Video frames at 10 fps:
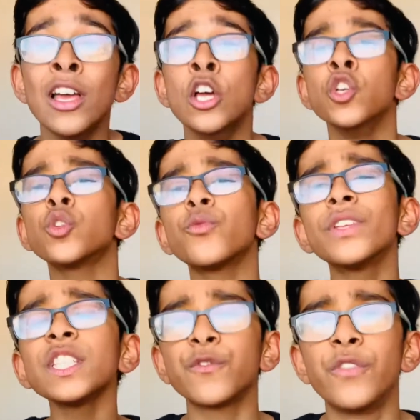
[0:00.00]
So
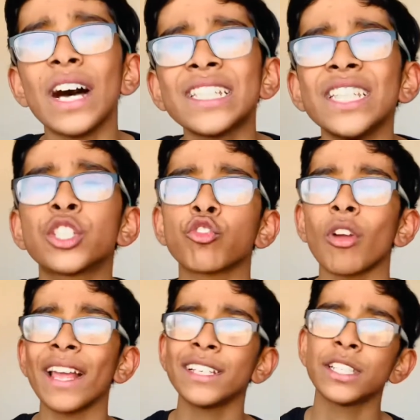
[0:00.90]
this verse is
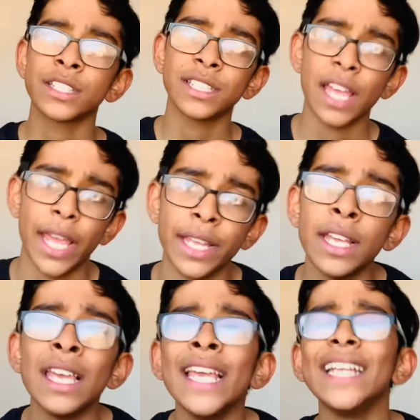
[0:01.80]
trying to say,
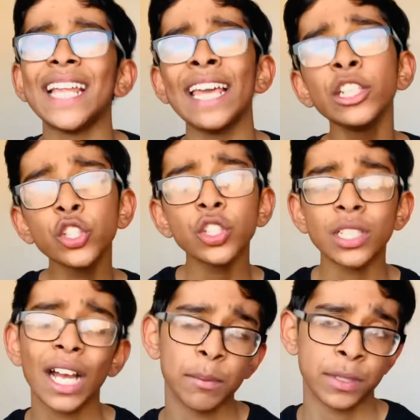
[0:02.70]
in ancient
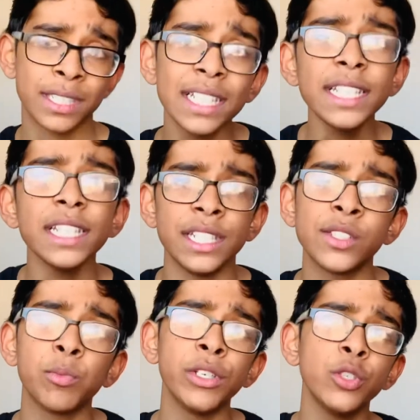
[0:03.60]
times, cities
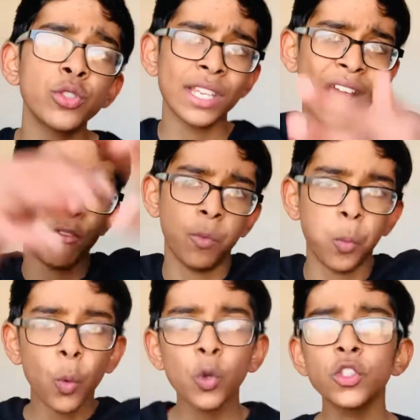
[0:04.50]
would used to have
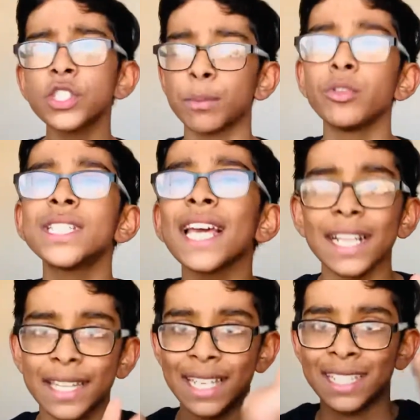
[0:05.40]
walls to protect
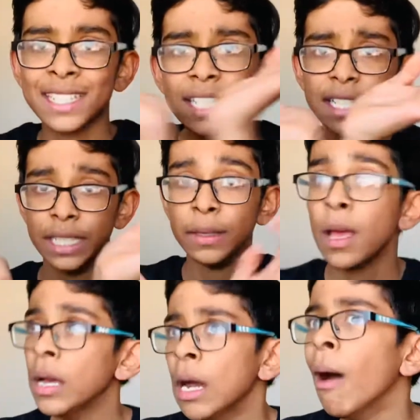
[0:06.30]
their city.
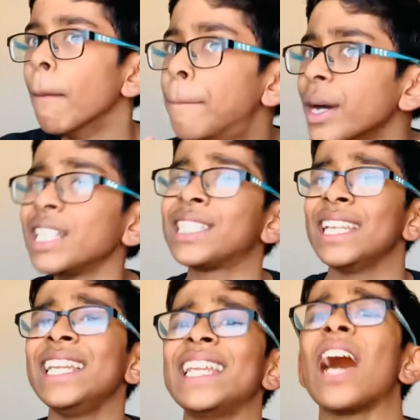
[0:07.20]
But
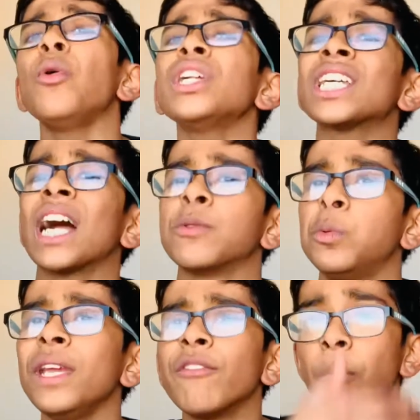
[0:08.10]
in our times, we
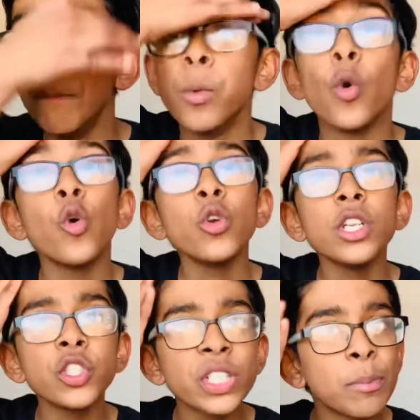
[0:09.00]
have
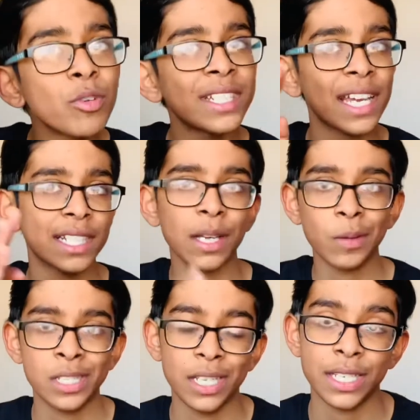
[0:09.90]
borders to protect our
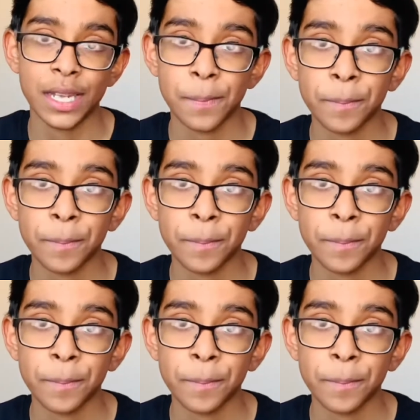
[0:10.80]
city.